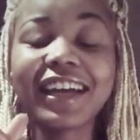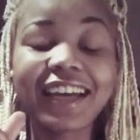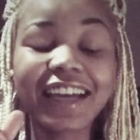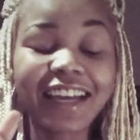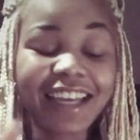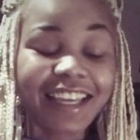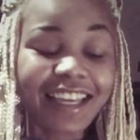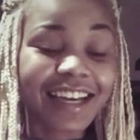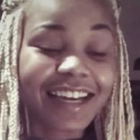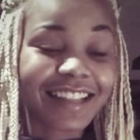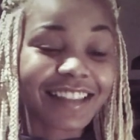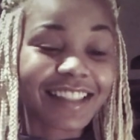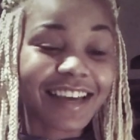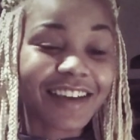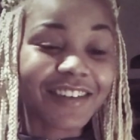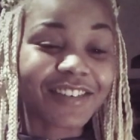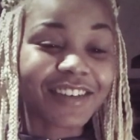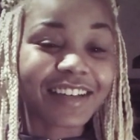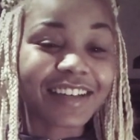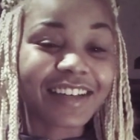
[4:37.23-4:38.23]
he got
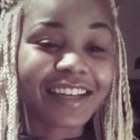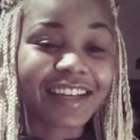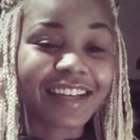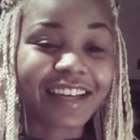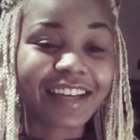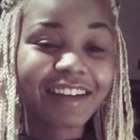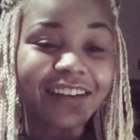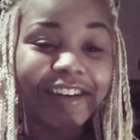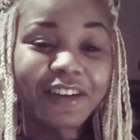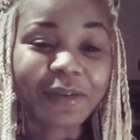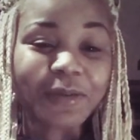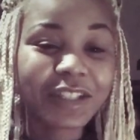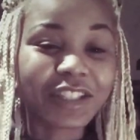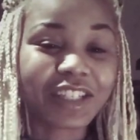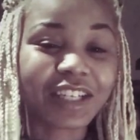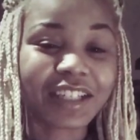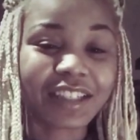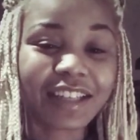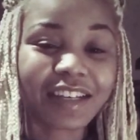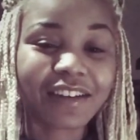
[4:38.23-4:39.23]
that one, and we
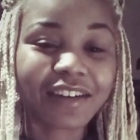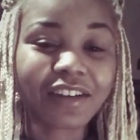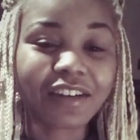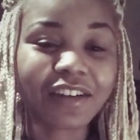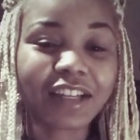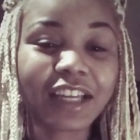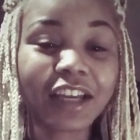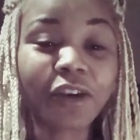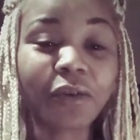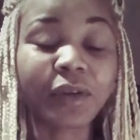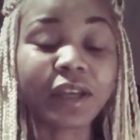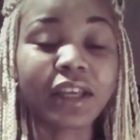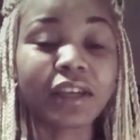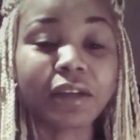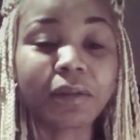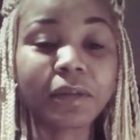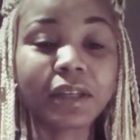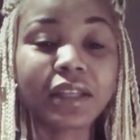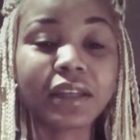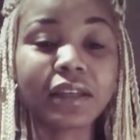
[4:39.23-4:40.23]
checked out and all that. Oh, we ended
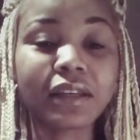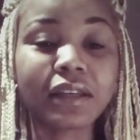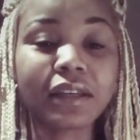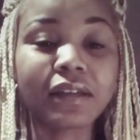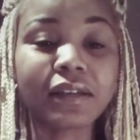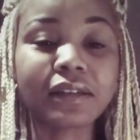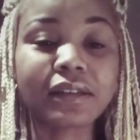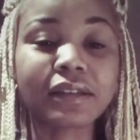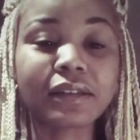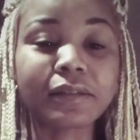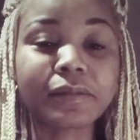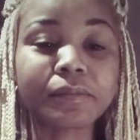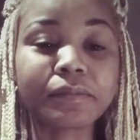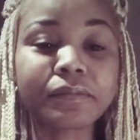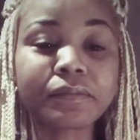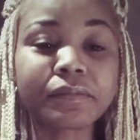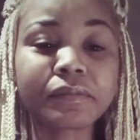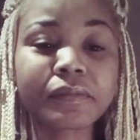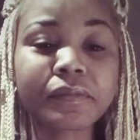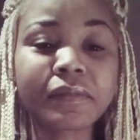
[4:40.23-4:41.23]
up getting
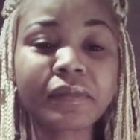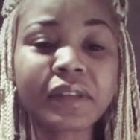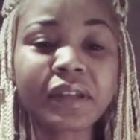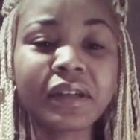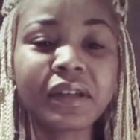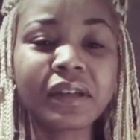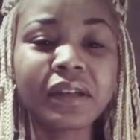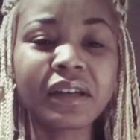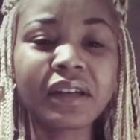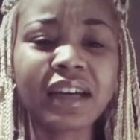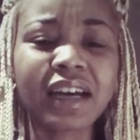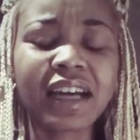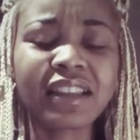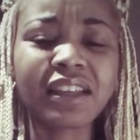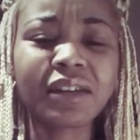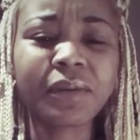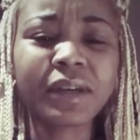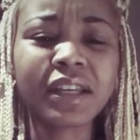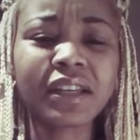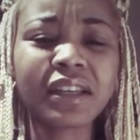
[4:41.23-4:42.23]
I
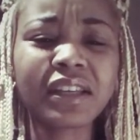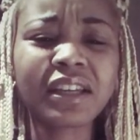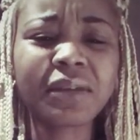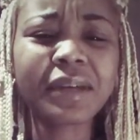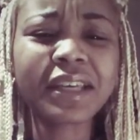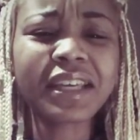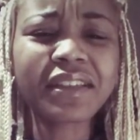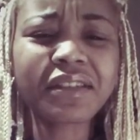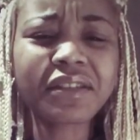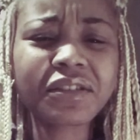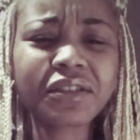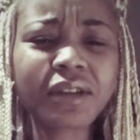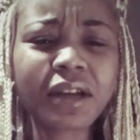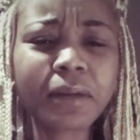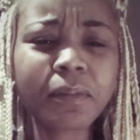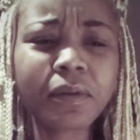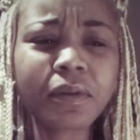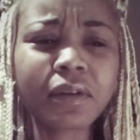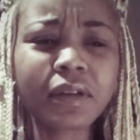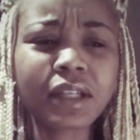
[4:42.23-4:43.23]
think did we get the strap
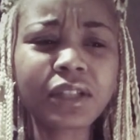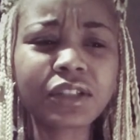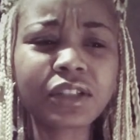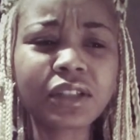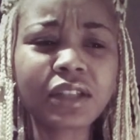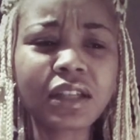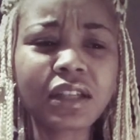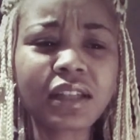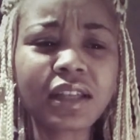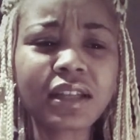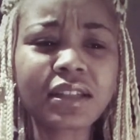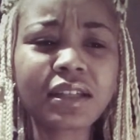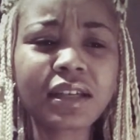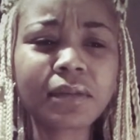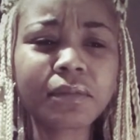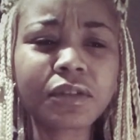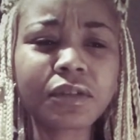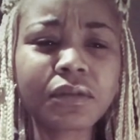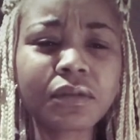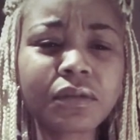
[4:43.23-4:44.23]
and all that shit that time
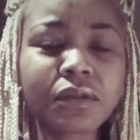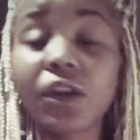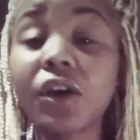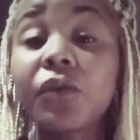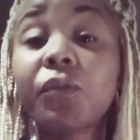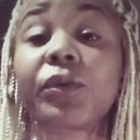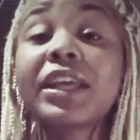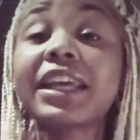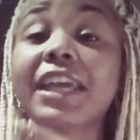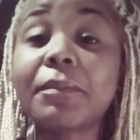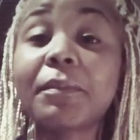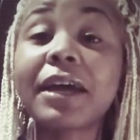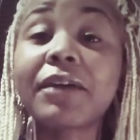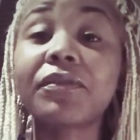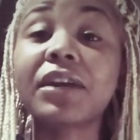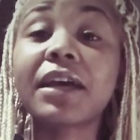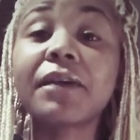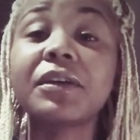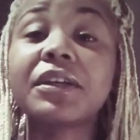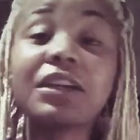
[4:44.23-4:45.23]
too? No, we came back for
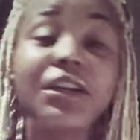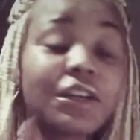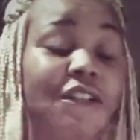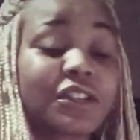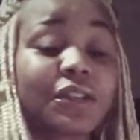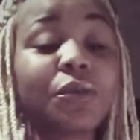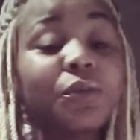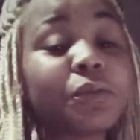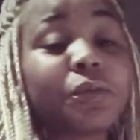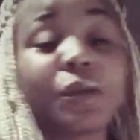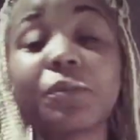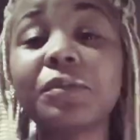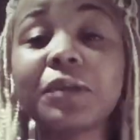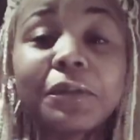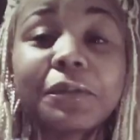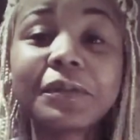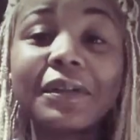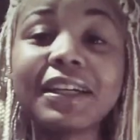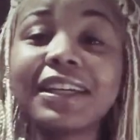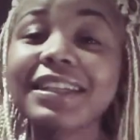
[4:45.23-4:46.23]
that one. So nope.
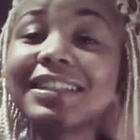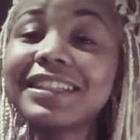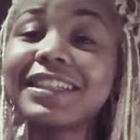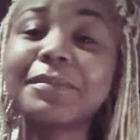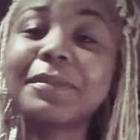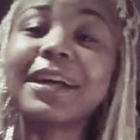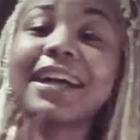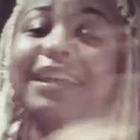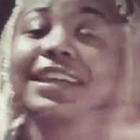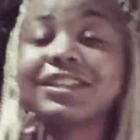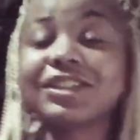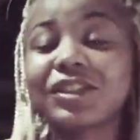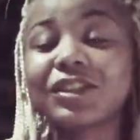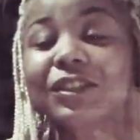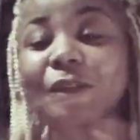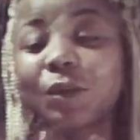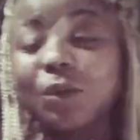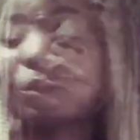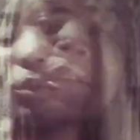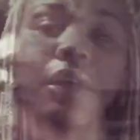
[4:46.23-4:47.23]
See, I'm high. It's just a
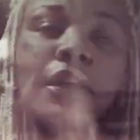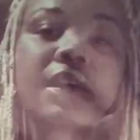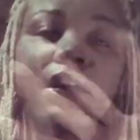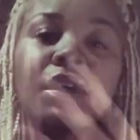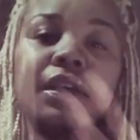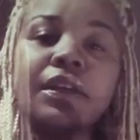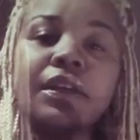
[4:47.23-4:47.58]
little blurry.